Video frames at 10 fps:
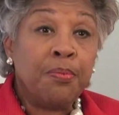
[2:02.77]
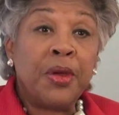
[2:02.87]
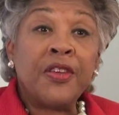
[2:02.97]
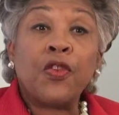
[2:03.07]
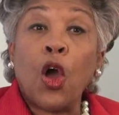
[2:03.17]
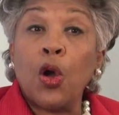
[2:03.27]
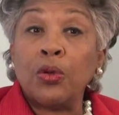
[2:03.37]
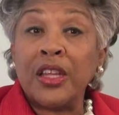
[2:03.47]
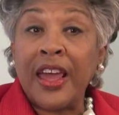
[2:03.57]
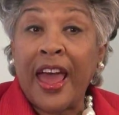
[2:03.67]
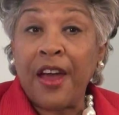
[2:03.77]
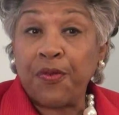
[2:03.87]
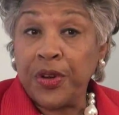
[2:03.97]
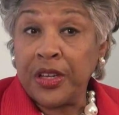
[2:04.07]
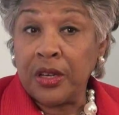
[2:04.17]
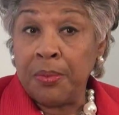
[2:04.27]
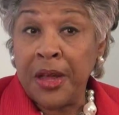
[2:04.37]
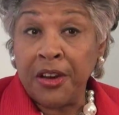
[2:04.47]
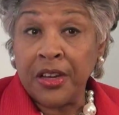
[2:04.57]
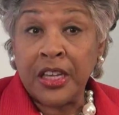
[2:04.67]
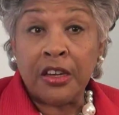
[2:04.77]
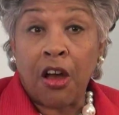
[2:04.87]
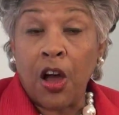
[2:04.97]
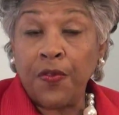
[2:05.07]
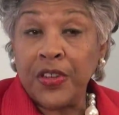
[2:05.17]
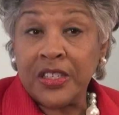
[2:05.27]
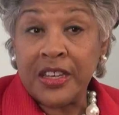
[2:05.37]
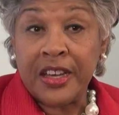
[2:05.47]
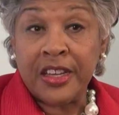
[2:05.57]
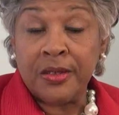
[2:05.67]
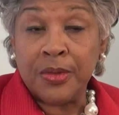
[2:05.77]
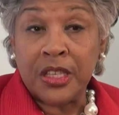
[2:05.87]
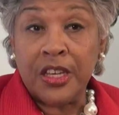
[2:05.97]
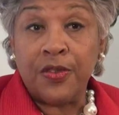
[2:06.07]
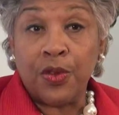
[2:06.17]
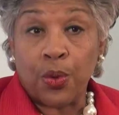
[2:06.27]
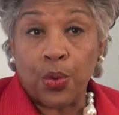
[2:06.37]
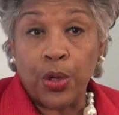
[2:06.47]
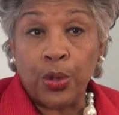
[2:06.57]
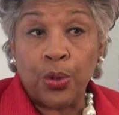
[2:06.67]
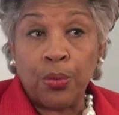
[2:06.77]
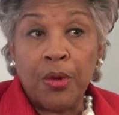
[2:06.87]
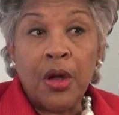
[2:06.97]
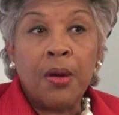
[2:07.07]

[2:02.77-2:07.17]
being the only African American oftentimes in the room,